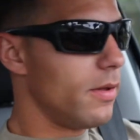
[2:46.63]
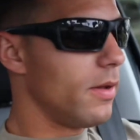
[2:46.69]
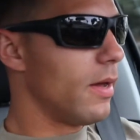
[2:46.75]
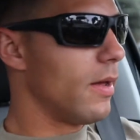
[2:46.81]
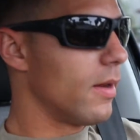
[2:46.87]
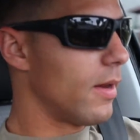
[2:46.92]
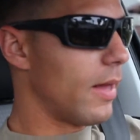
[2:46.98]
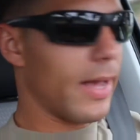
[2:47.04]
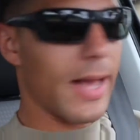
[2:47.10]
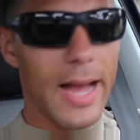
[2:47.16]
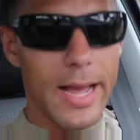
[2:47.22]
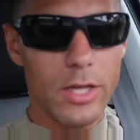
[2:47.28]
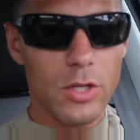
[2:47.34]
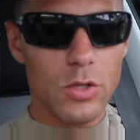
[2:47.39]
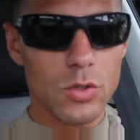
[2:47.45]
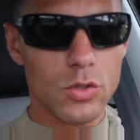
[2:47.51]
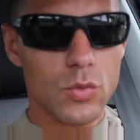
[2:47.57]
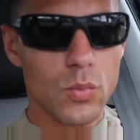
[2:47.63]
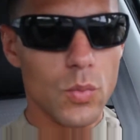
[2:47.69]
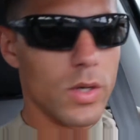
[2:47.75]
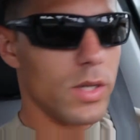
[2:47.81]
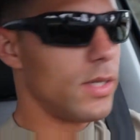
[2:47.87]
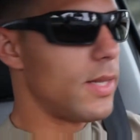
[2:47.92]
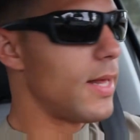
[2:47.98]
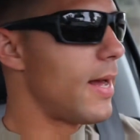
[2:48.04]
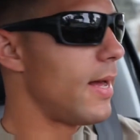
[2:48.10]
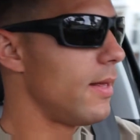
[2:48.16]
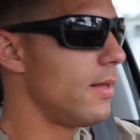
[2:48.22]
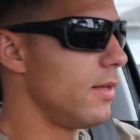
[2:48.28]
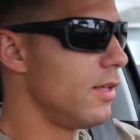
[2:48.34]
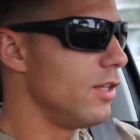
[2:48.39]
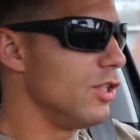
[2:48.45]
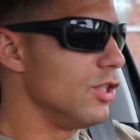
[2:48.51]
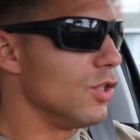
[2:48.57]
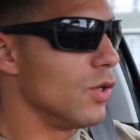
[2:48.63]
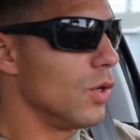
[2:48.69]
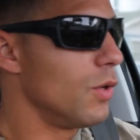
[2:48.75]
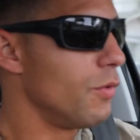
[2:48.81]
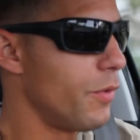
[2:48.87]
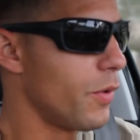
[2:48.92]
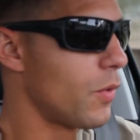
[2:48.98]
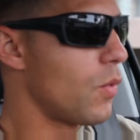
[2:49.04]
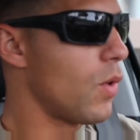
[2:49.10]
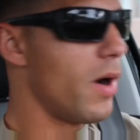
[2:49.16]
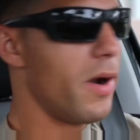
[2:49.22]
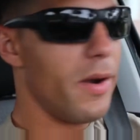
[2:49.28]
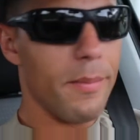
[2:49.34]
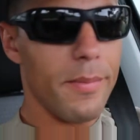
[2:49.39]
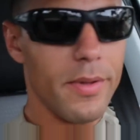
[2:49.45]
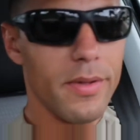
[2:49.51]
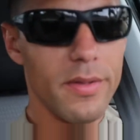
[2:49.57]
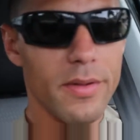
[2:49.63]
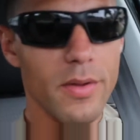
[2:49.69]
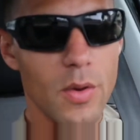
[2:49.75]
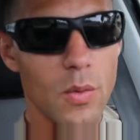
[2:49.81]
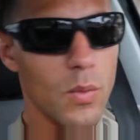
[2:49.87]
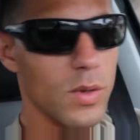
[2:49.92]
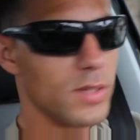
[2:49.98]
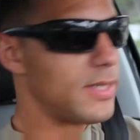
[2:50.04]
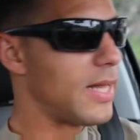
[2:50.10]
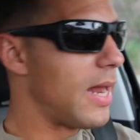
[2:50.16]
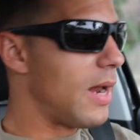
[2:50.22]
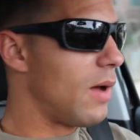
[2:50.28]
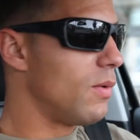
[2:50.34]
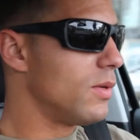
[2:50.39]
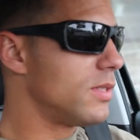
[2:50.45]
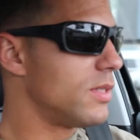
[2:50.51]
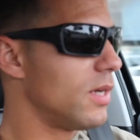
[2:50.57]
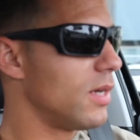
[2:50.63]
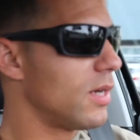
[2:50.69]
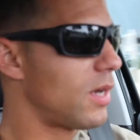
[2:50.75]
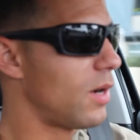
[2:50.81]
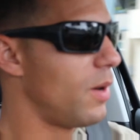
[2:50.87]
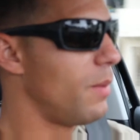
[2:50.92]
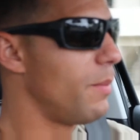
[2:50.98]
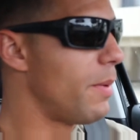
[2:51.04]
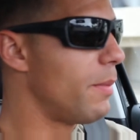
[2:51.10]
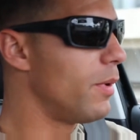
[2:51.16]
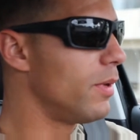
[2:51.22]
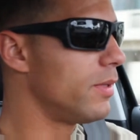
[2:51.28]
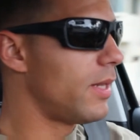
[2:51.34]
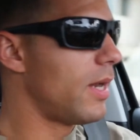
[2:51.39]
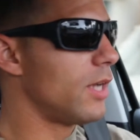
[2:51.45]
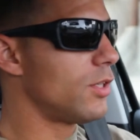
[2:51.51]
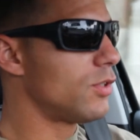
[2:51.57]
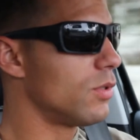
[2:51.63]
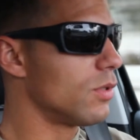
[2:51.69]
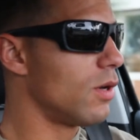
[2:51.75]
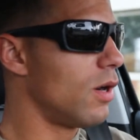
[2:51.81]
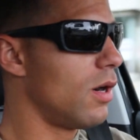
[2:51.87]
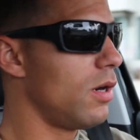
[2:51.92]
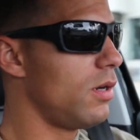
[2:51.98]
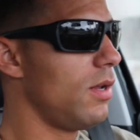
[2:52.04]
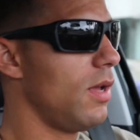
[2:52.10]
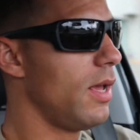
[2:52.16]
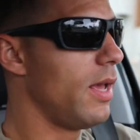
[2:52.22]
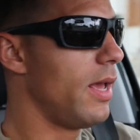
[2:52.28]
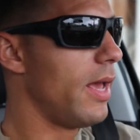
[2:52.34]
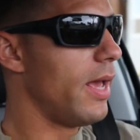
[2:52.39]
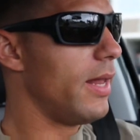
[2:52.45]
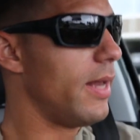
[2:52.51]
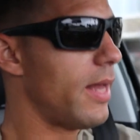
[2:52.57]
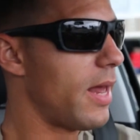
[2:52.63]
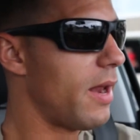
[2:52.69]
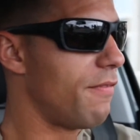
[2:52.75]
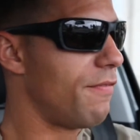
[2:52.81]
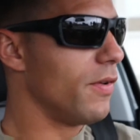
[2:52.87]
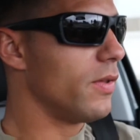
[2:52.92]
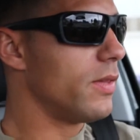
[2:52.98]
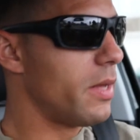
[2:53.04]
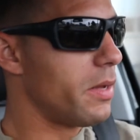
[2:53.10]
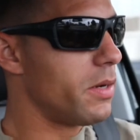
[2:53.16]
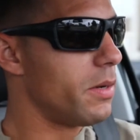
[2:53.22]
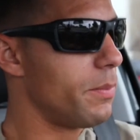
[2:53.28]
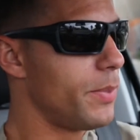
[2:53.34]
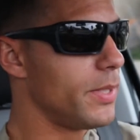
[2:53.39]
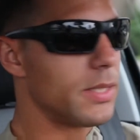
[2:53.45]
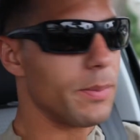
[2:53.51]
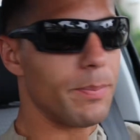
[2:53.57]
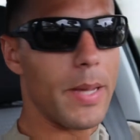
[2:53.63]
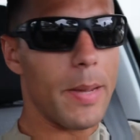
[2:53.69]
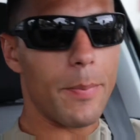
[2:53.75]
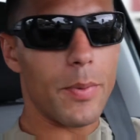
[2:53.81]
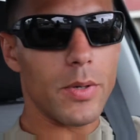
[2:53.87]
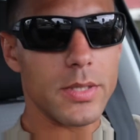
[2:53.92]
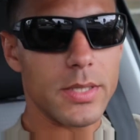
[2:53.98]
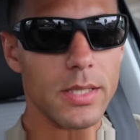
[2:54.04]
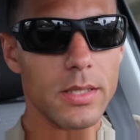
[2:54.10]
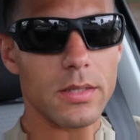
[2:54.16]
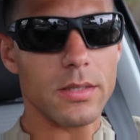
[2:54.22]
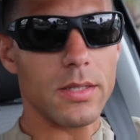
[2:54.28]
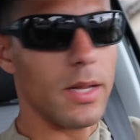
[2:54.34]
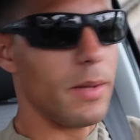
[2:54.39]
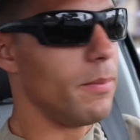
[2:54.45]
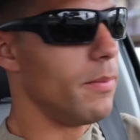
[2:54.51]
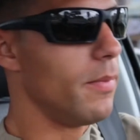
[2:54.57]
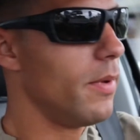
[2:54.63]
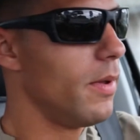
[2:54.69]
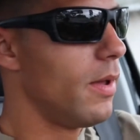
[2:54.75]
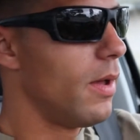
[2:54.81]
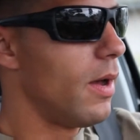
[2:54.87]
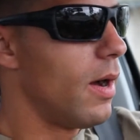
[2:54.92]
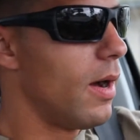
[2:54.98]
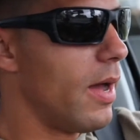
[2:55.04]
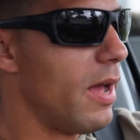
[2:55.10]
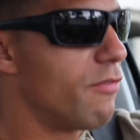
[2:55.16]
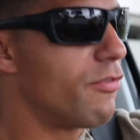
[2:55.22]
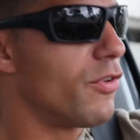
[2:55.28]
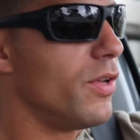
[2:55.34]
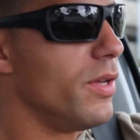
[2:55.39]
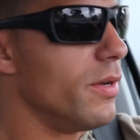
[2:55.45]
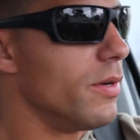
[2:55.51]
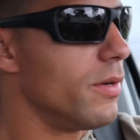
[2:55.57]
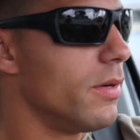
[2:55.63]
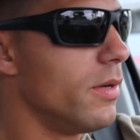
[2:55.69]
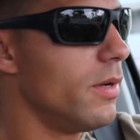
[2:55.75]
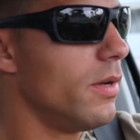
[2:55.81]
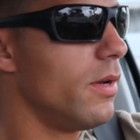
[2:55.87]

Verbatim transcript: Uh, like I used one that the only requirement was that I was a current member of the National Guard and that I filled out a piece of paper and sent it to them uh, every year.